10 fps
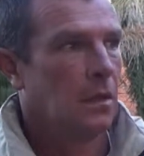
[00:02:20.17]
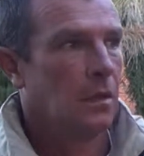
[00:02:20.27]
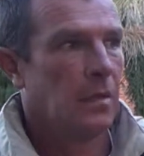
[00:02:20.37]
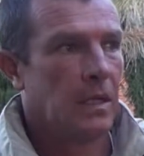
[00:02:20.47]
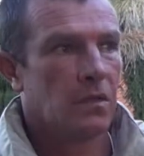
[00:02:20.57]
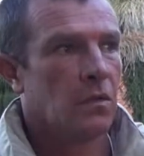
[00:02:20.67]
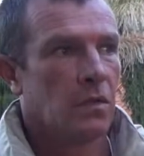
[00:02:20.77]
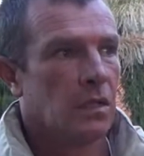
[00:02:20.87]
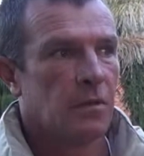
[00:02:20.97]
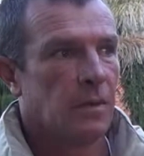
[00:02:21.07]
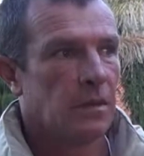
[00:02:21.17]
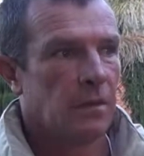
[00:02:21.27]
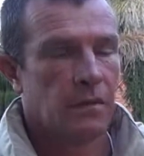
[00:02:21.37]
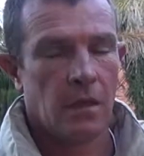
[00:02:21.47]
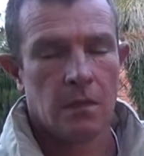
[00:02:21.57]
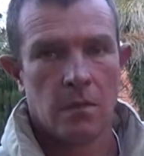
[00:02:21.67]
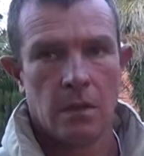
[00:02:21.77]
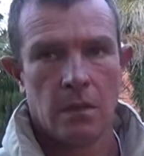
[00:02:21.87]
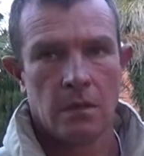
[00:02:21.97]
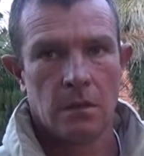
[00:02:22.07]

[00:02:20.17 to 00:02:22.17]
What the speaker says: but it's not expensive there as well.